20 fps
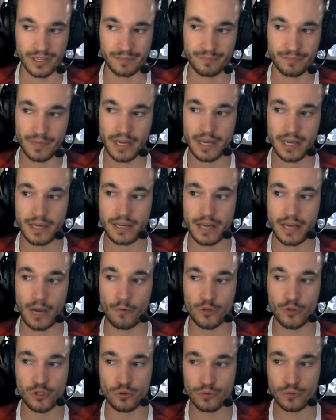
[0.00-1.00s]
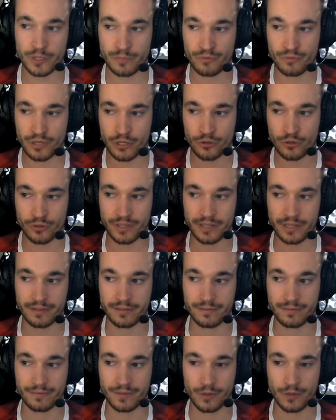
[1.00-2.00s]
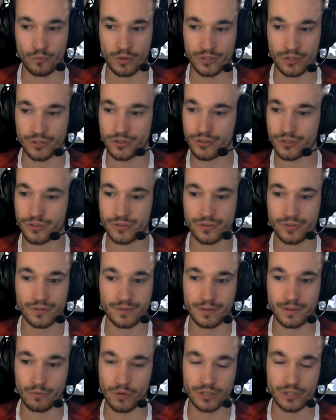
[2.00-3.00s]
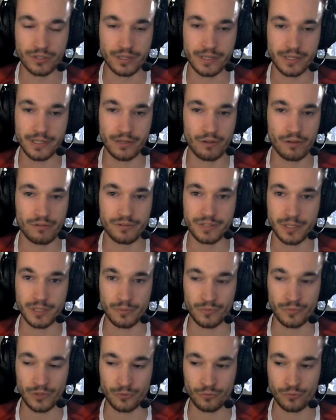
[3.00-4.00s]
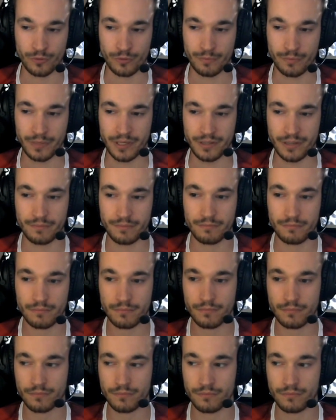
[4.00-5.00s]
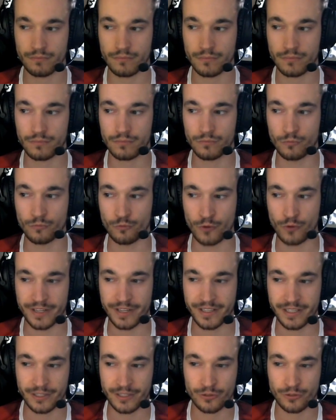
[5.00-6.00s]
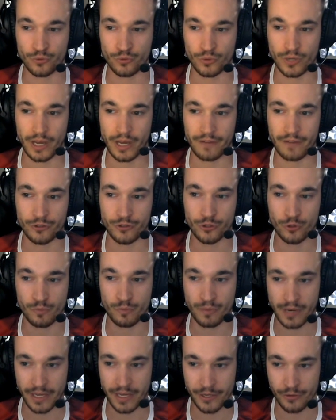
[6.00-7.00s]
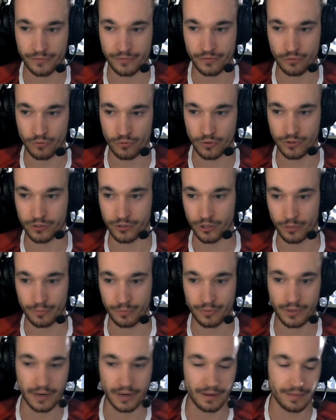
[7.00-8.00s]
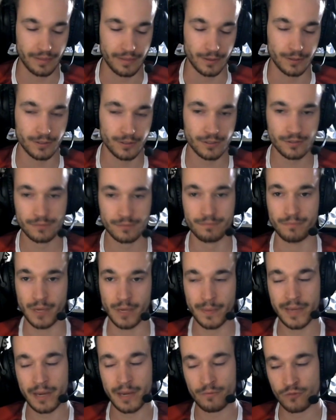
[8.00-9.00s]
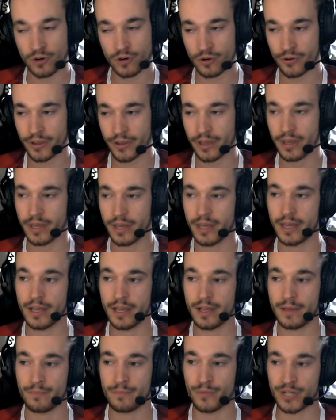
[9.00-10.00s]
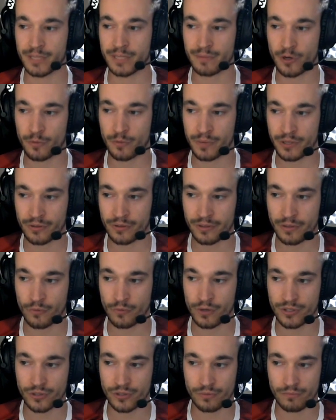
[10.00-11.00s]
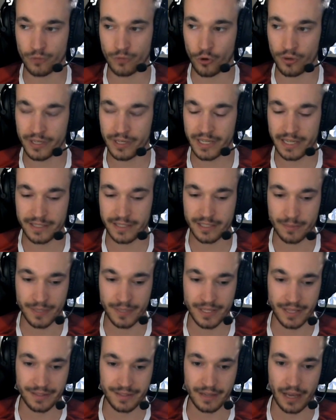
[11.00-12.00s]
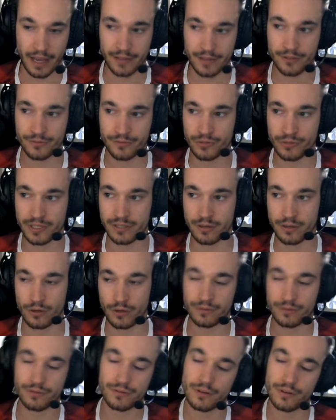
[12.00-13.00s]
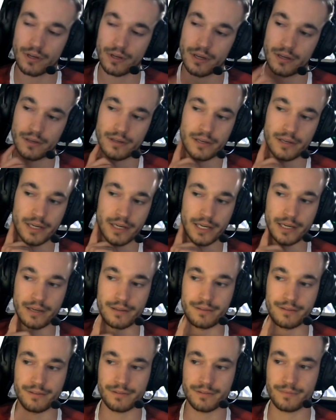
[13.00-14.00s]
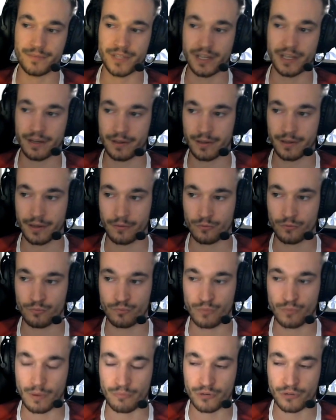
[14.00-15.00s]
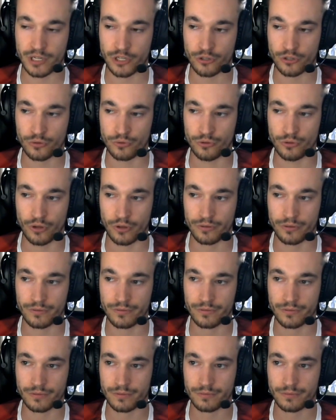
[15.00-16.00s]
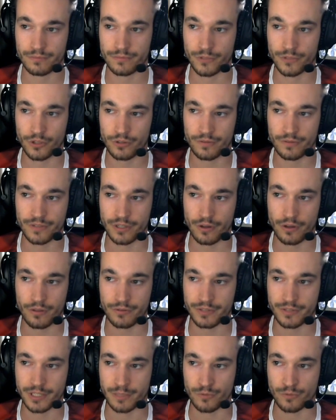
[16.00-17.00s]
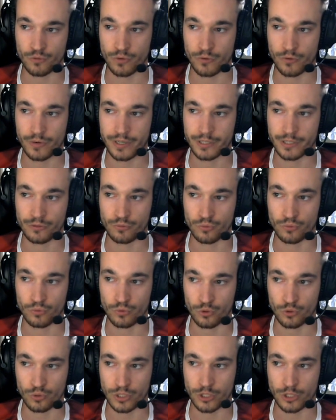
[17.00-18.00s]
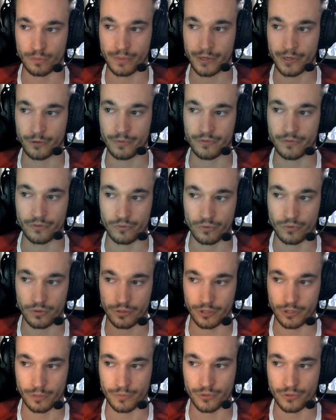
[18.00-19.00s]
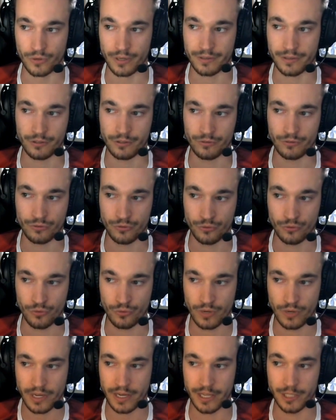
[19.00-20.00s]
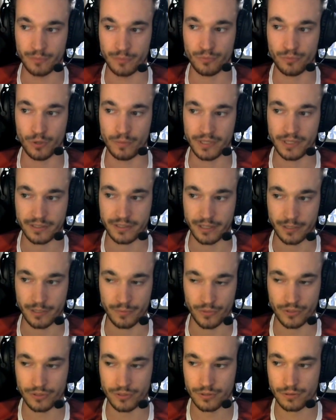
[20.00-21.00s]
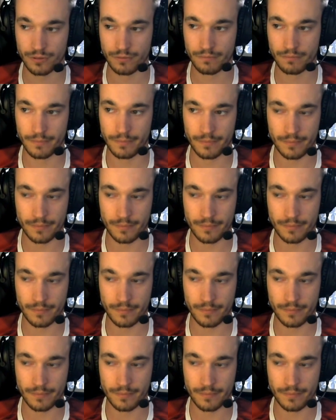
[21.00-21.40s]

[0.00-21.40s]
because I was already pretty sure that there wasn't any other team that would be ready to have a new player for World Cup, I think. Maybe I'm wrong, but in my opinion there was only ITB that had a free slot, and yeah, I'm pretty sure none of the other teams were ready to switch a player before World Cup, so I didn't do any public statements.